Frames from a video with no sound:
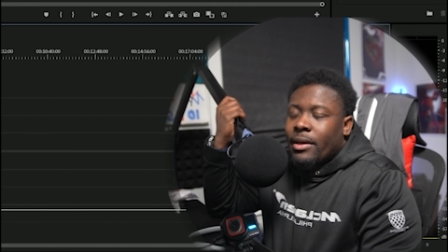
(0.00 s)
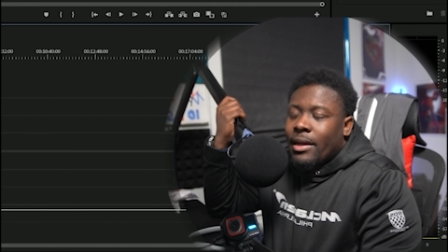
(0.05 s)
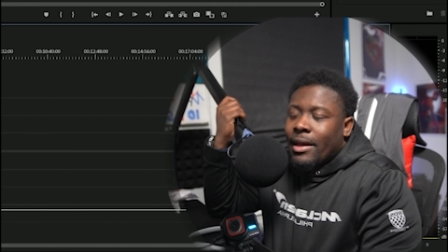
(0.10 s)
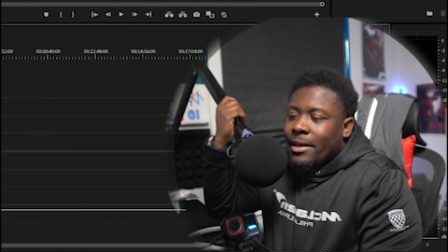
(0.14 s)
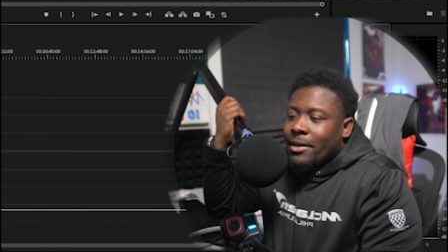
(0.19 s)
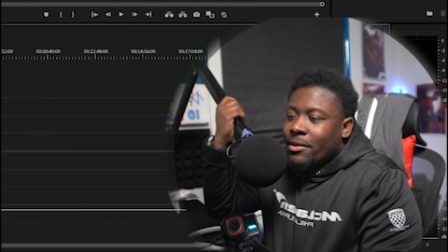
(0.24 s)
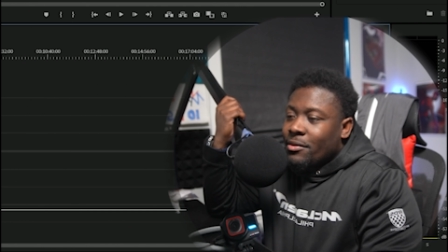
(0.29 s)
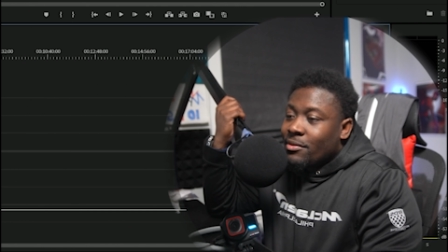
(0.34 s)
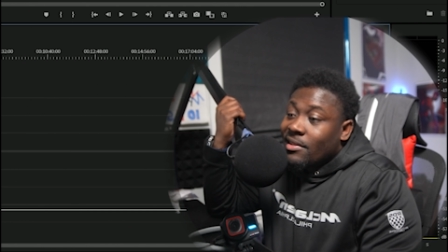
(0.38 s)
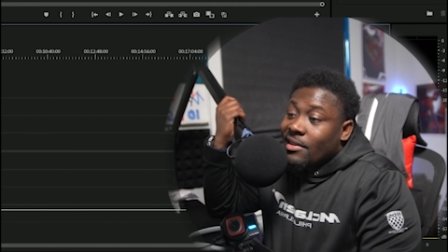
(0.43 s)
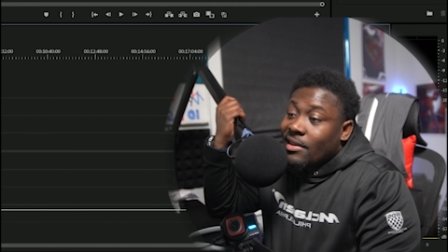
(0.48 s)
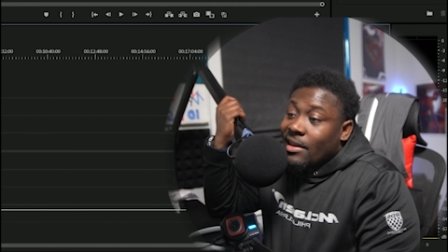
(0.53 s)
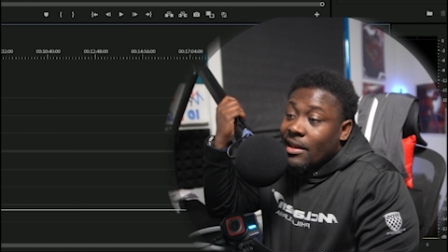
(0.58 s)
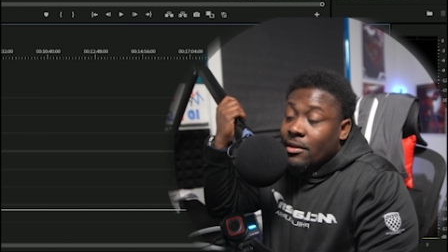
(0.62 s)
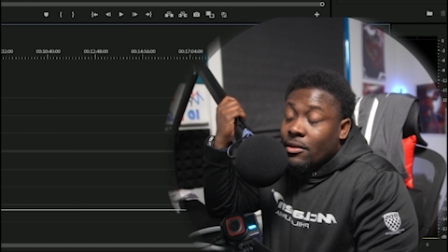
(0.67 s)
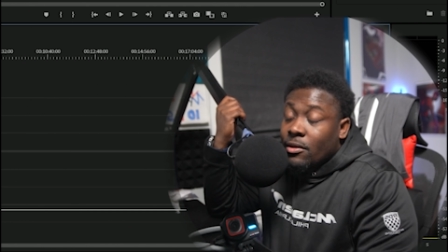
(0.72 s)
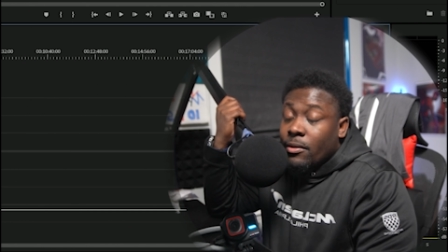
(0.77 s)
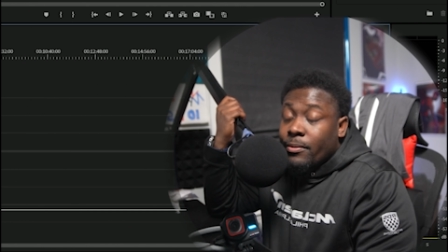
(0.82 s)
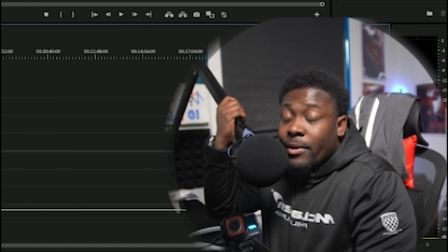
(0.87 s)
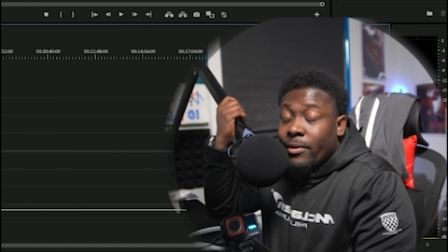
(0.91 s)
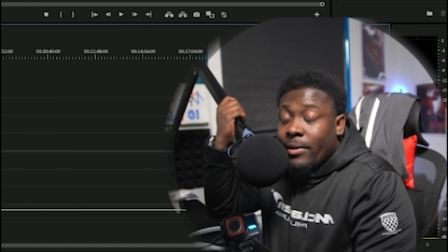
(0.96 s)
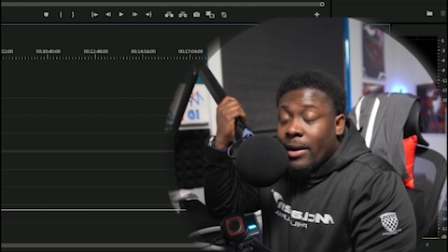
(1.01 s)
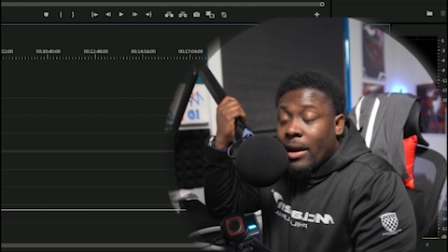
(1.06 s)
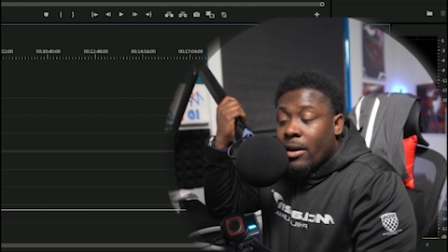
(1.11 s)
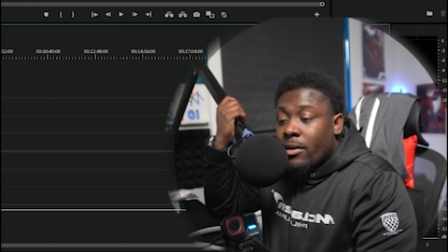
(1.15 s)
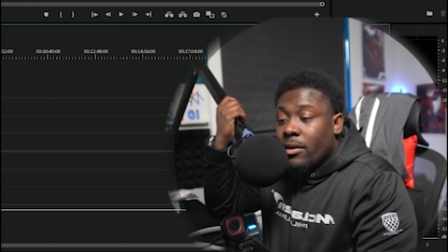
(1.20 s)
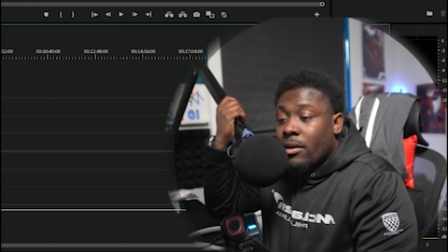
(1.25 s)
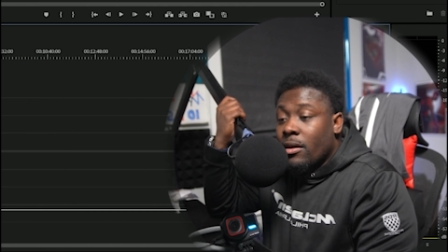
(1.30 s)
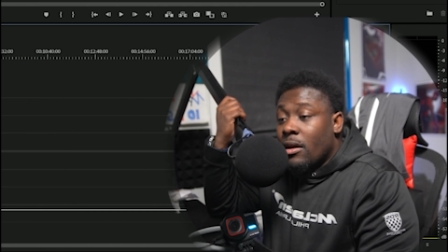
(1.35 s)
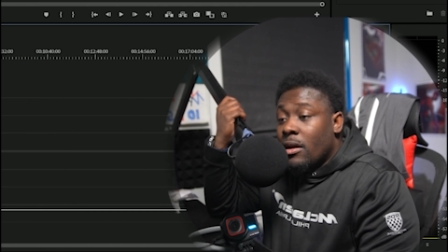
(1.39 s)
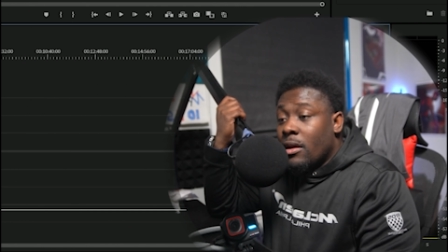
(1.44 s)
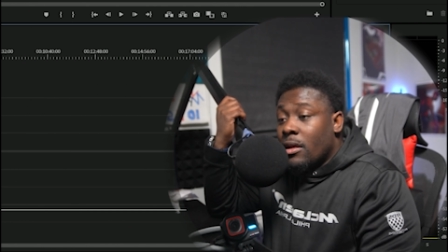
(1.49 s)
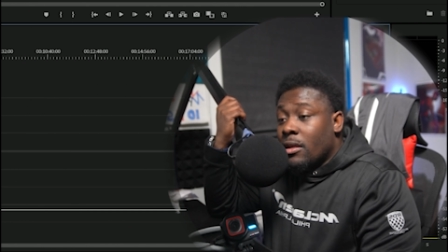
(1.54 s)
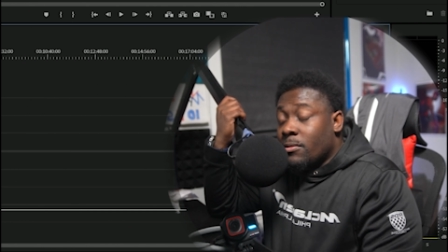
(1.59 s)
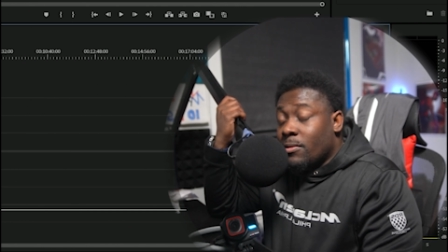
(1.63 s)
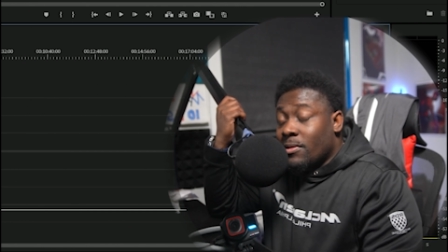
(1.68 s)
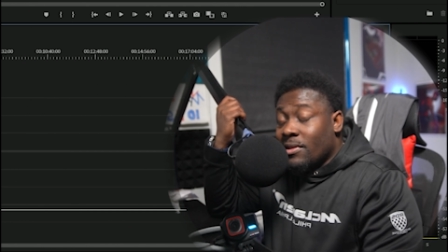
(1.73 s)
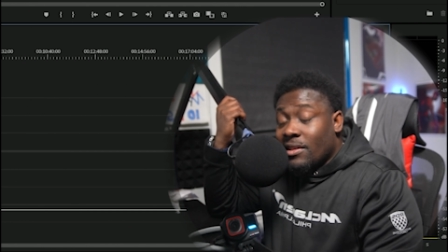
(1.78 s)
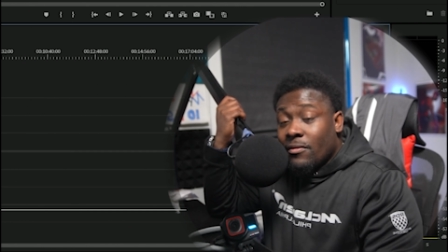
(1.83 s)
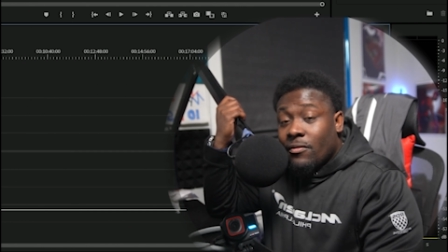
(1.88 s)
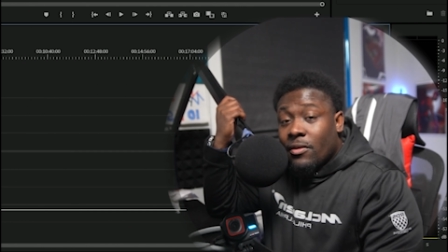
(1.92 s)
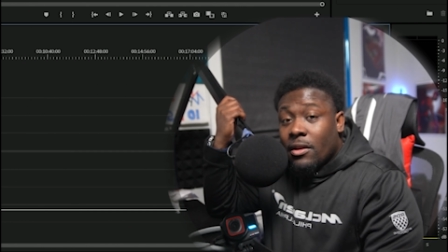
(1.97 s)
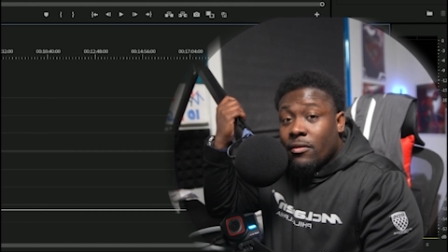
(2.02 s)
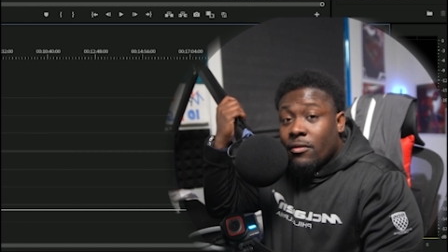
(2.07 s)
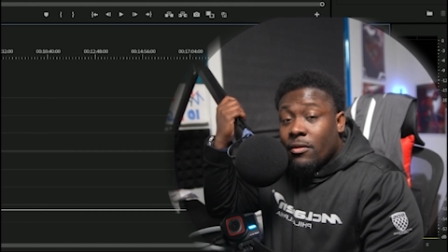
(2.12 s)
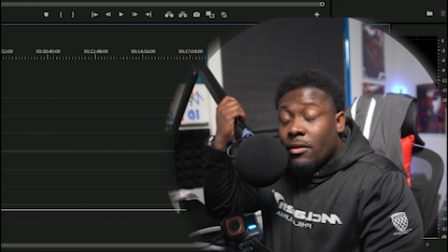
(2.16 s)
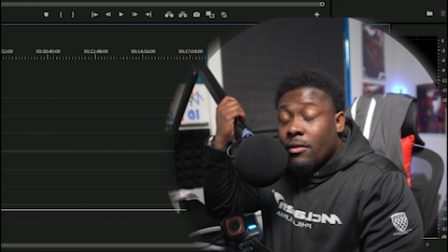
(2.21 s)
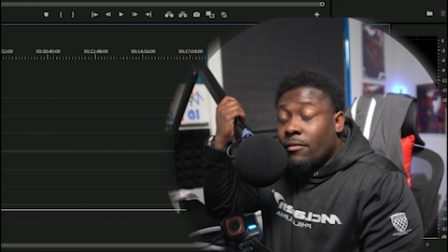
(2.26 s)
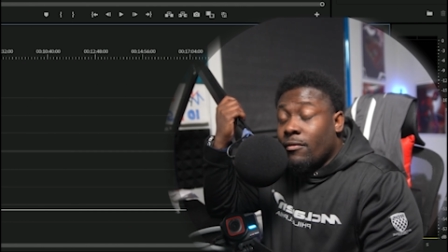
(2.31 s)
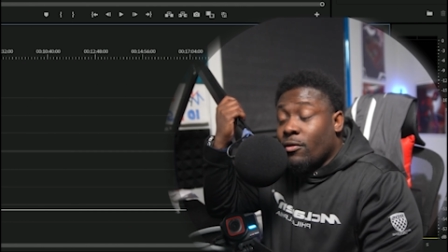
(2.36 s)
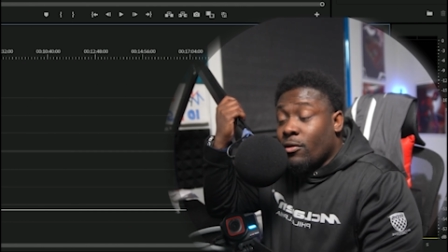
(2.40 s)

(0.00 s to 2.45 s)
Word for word: Now I use the NetDuma router specifically for